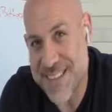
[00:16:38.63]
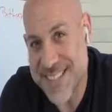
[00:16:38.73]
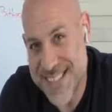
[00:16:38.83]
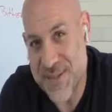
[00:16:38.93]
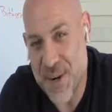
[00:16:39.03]

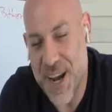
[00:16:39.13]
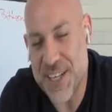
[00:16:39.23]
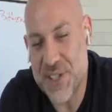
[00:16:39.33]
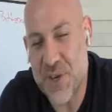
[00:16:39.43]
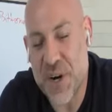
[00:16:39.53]
This is what I
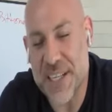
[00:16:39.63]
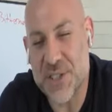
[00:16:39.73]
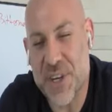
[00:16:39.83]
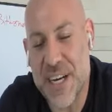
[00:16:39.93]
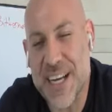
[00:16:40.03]
enjoy to
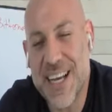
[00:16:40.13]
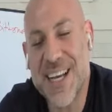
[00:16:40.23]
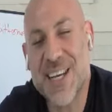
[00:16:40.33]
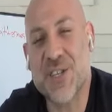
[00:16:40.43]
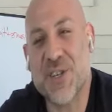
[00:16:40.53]
drink.
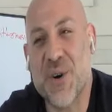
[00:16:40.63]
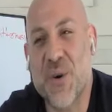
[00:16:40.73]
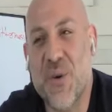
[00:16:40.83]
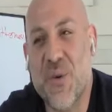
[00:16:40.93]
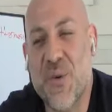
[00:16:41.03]

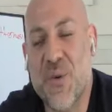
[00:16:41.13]
So,